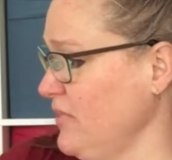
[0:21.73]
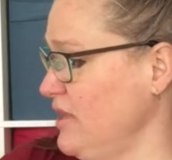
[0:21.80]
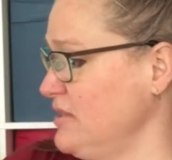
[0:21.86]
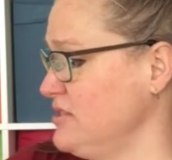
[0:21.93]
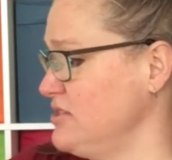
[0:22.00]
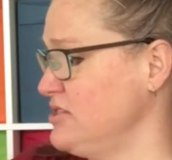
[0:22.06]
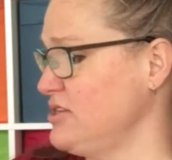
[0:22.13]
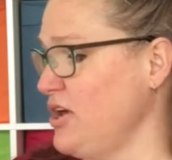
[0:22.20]

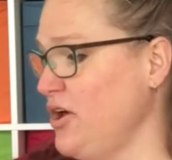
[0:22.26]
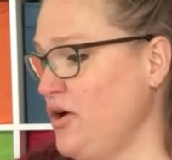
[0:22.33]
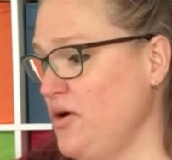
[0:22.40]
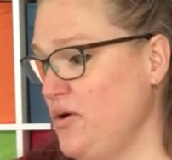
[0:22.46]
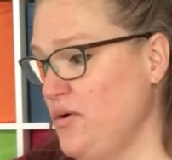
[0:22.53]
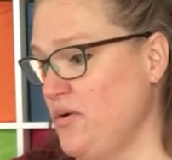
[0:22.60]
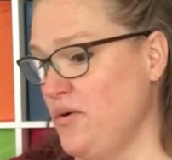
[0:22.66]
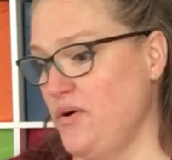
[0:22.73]

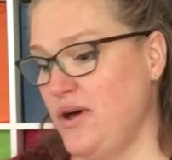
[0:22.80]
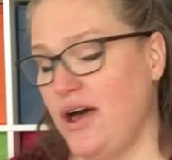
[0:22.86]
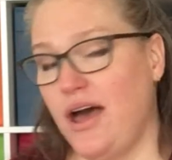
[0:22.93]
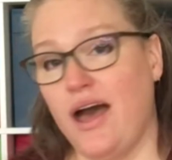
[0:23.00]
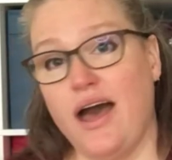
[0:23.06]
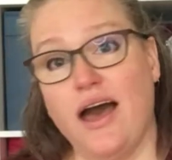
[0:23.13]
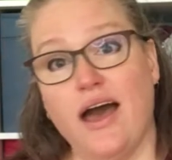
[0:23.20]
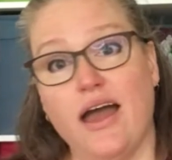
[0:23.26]
So
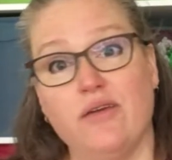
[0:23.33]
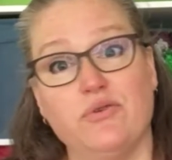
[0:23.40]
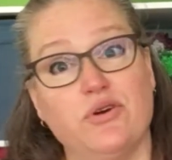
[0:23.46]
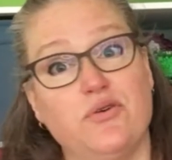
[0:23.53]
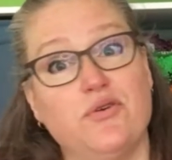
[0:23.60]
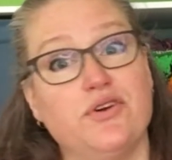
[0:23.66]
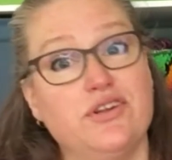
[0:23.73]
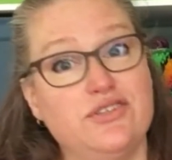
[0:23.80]
I
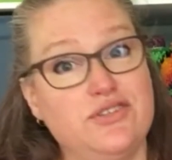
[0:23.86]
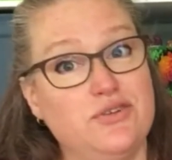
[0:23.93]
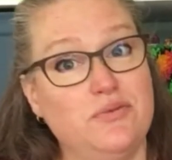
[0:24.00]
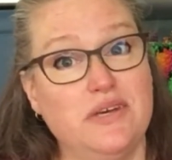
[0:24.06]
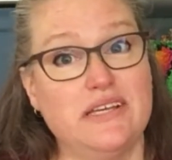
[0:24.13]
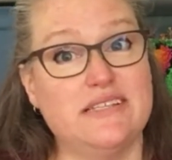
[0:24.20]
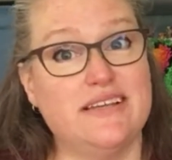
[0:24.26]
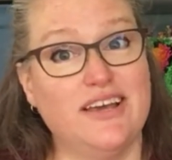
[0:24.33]
recorded 2
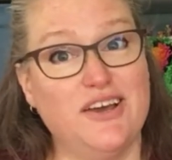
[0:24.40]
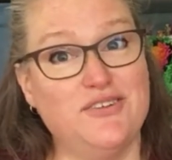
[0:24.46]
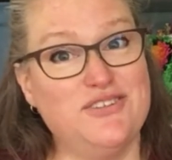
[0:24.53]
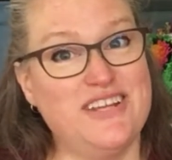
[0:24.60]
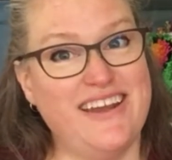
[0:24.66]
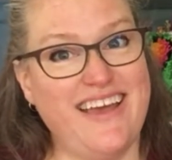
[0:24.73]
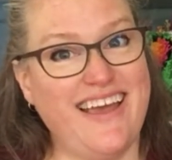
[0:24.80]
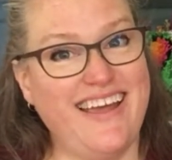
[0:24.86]
weeks ago
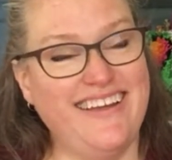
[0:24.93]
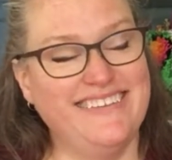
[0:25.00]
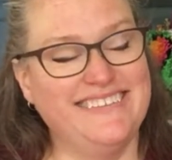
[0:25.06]
today,